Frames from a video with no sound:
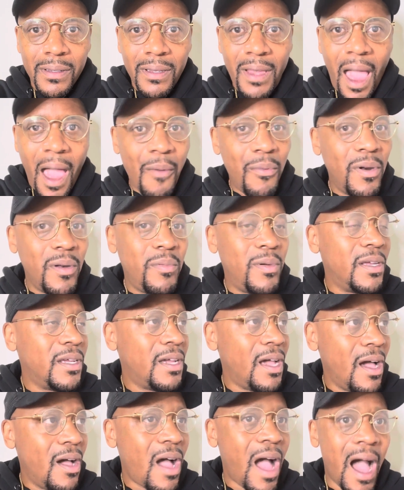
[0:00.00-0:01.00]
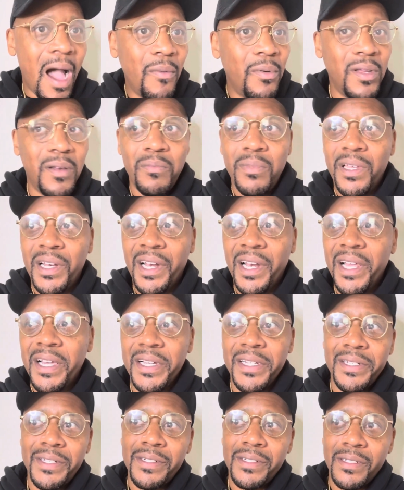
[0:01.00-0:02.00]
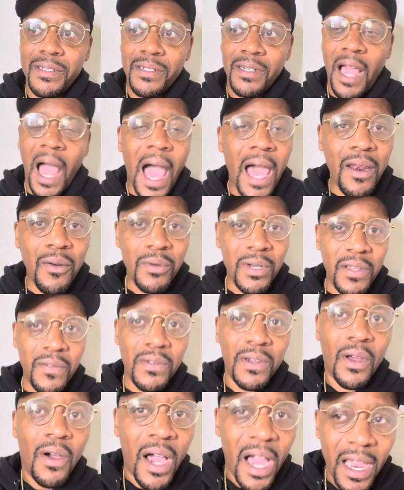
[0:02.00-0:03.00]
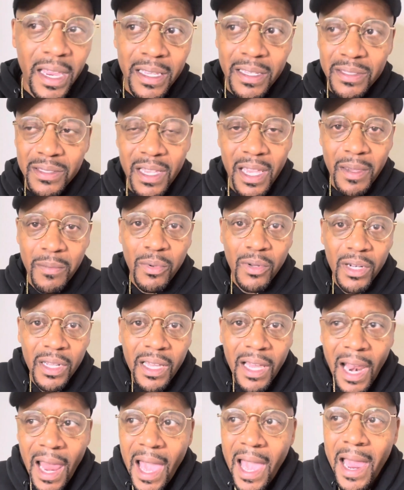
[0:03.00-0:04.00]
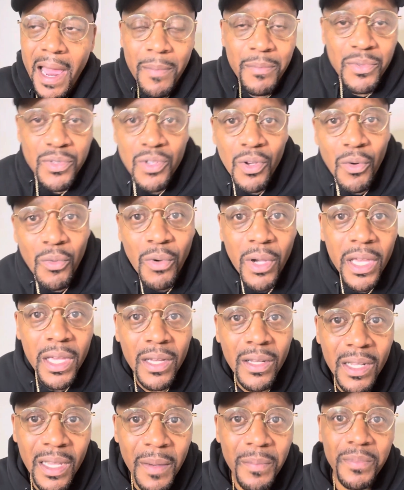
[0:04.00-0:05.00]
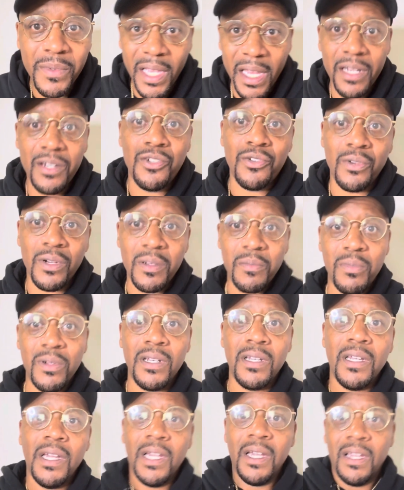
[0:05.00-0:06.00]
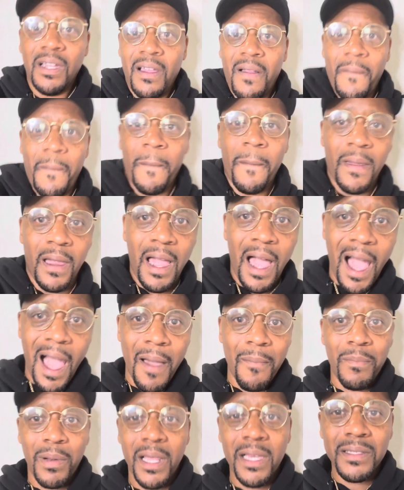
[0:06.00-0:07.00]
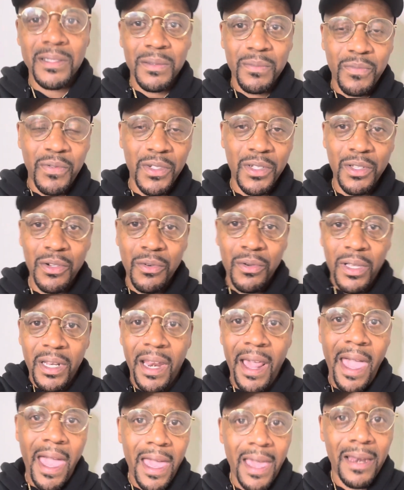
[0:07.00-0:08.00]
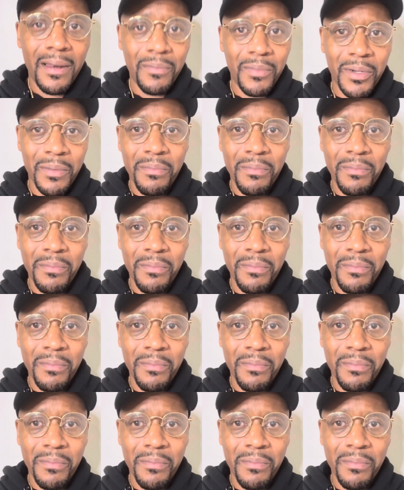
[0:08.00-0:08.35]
I would have been gone. I would have been lunch. I don't even know how he's able to climb so well up that tree, but God bless him for doing that. But